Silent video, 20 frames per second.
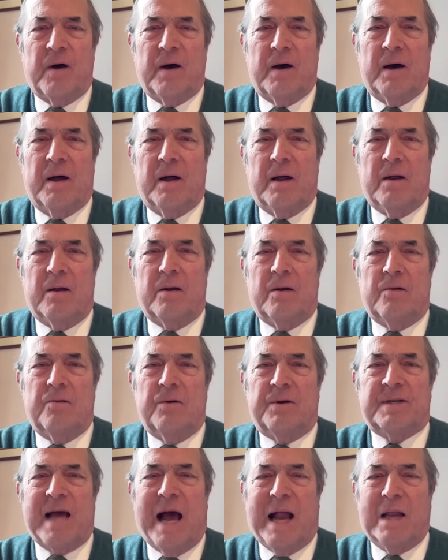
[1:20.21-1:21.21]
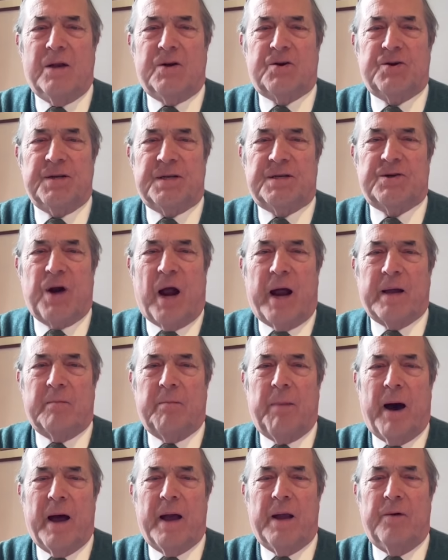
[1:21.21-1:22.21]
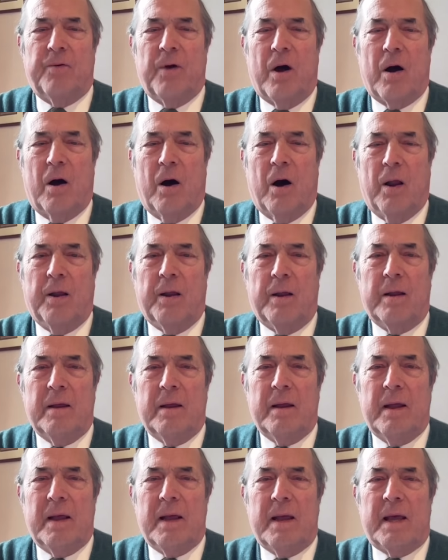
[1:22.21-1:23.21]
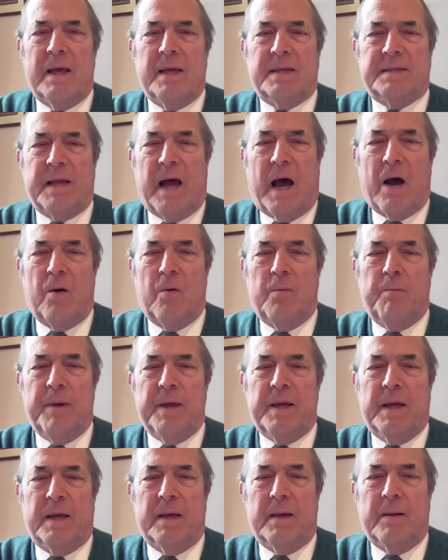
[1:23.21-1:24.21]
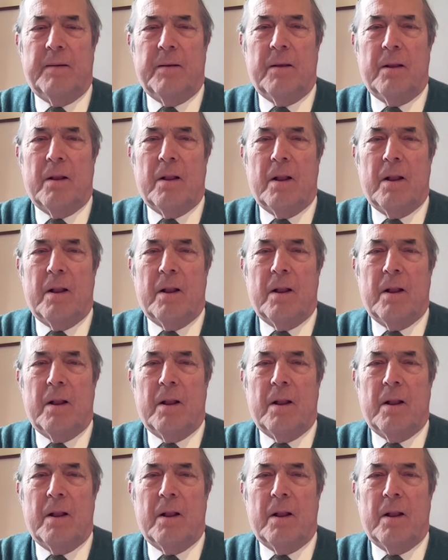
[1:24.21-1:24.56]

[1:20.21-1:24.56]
a retaliatory strike by Iran is now being